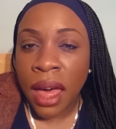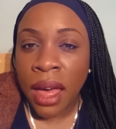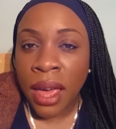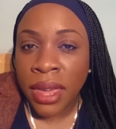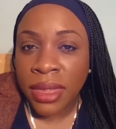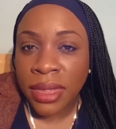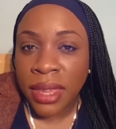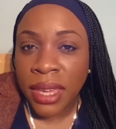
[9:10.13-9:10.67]

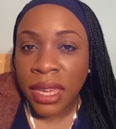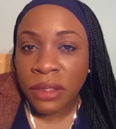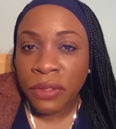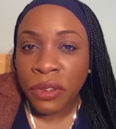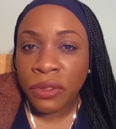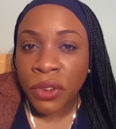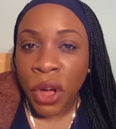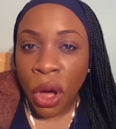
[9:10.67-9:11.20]
I think if
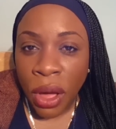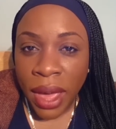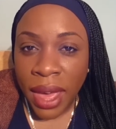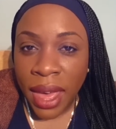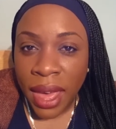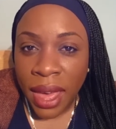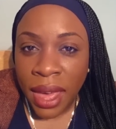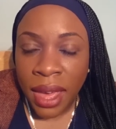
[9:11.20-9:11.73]
you've got
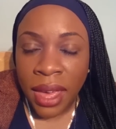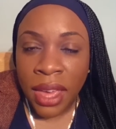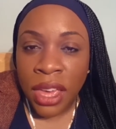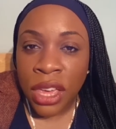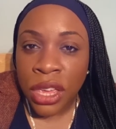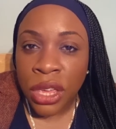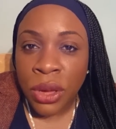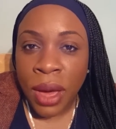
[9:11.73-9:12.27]
hair,
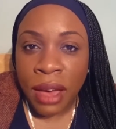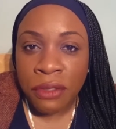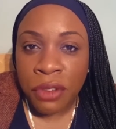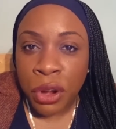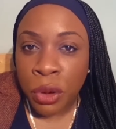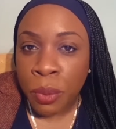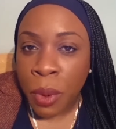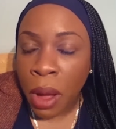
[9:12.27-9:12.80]
you have
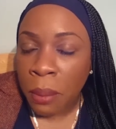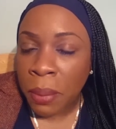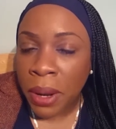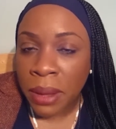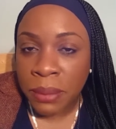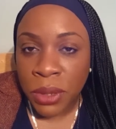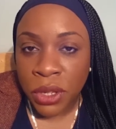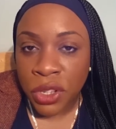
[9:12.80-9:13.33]
no
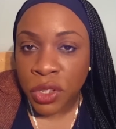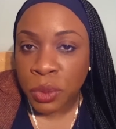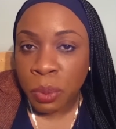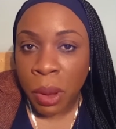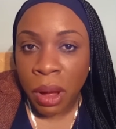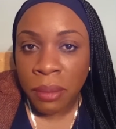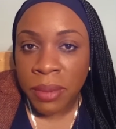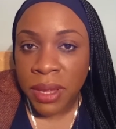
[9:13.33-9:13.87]
problem. You
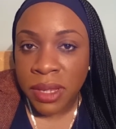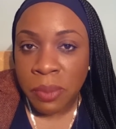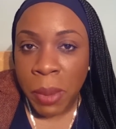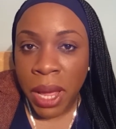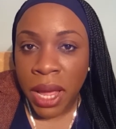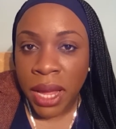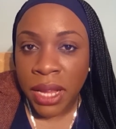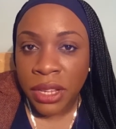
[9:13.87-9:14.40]
just pop this
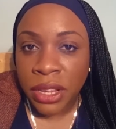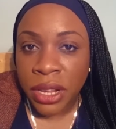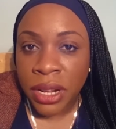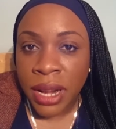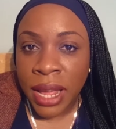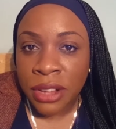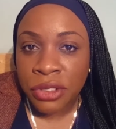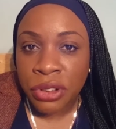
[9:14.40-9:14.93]
behind your
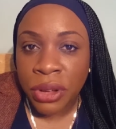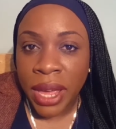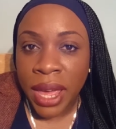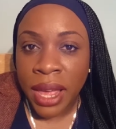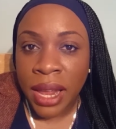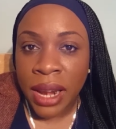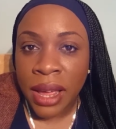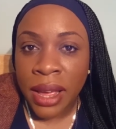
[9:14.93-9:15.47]
natural
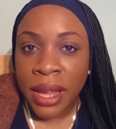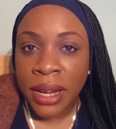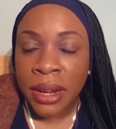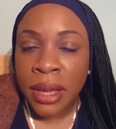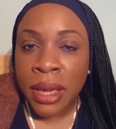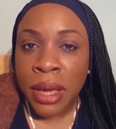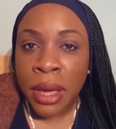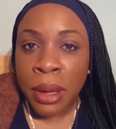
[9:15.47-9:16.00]
hairline,
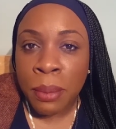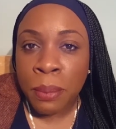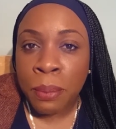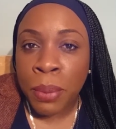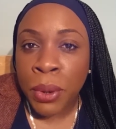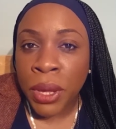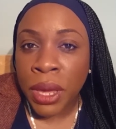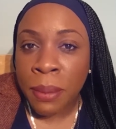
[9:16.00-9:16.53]

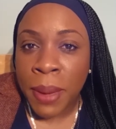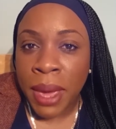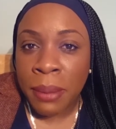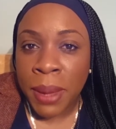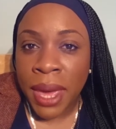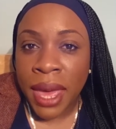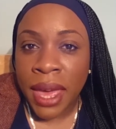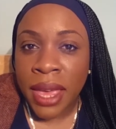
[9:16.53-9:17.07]
put your
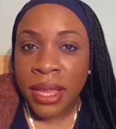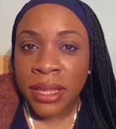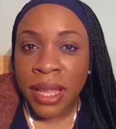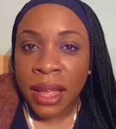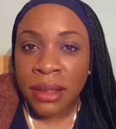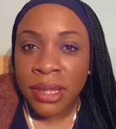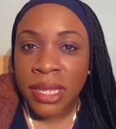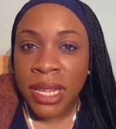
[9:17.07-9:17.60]
baby hairs
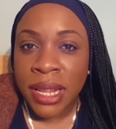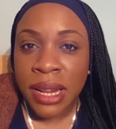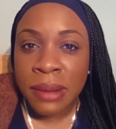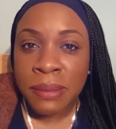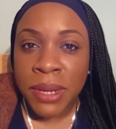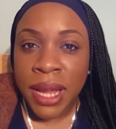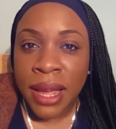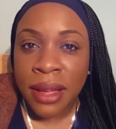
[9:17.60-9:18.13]
out, slit
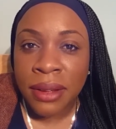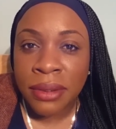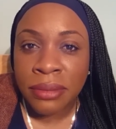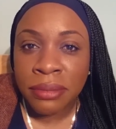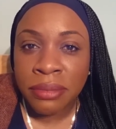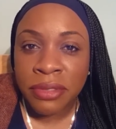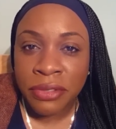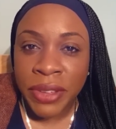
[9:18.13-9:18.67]
them
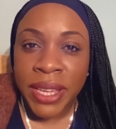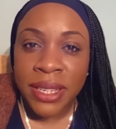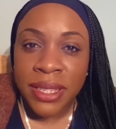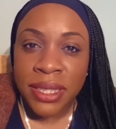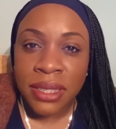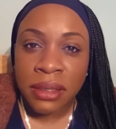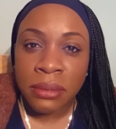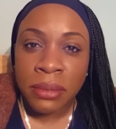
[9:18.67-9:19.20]
down,
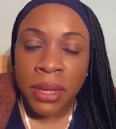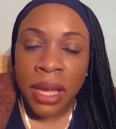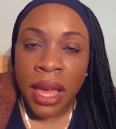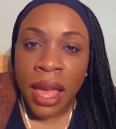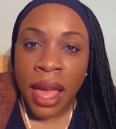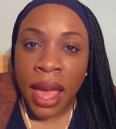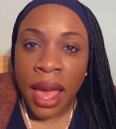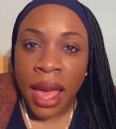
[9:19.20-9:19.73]
fix them,
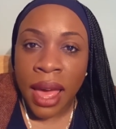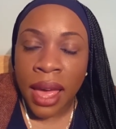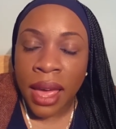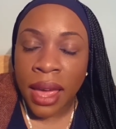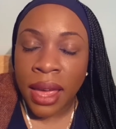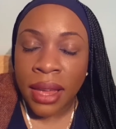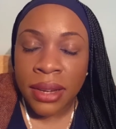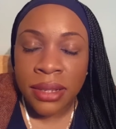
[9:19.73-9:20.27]

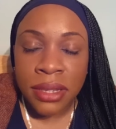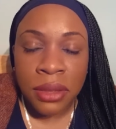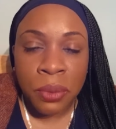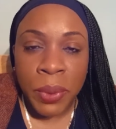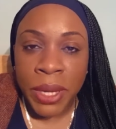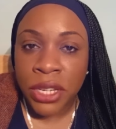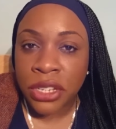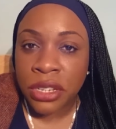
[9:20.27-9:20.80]
and the
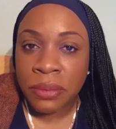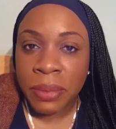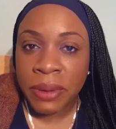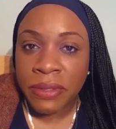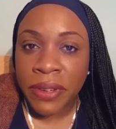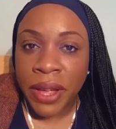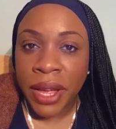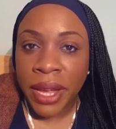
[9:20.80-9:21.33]
wig should be
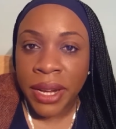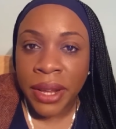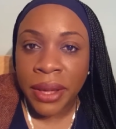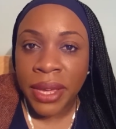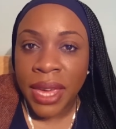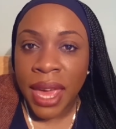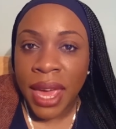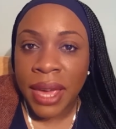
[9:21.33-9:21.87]
fine.
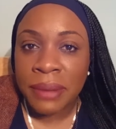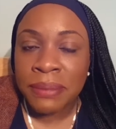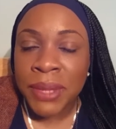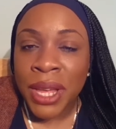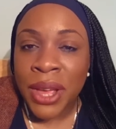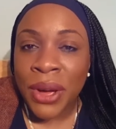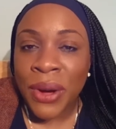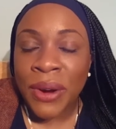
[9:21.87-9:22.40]
Okay.
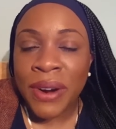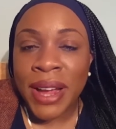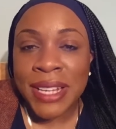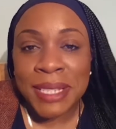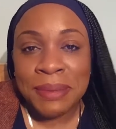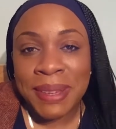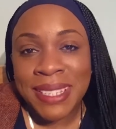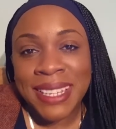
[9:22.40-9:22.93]
All right.
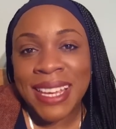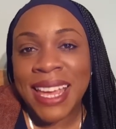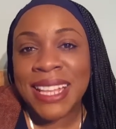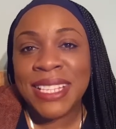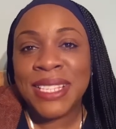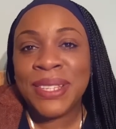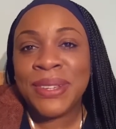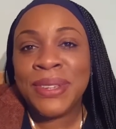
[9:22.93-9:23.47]
Speak to you
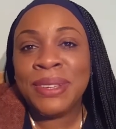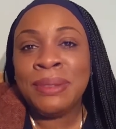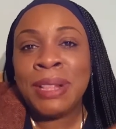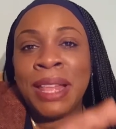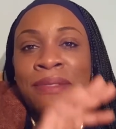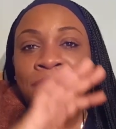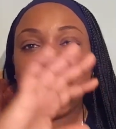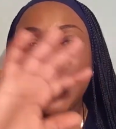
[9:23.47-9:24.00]
again soon.
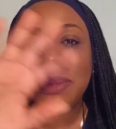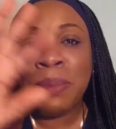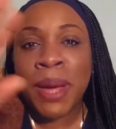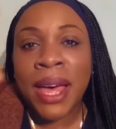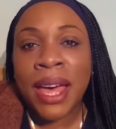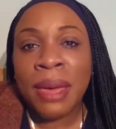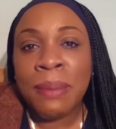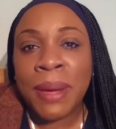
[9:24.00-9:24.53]
Lovelies.
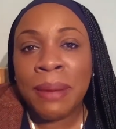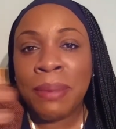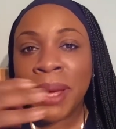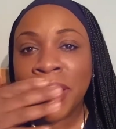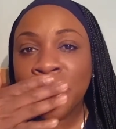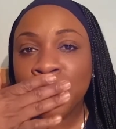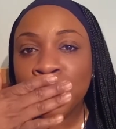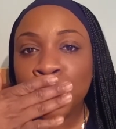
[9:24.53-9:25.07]
Bye. Bye.
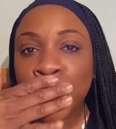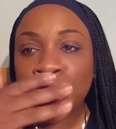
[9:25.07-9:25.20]
Bye.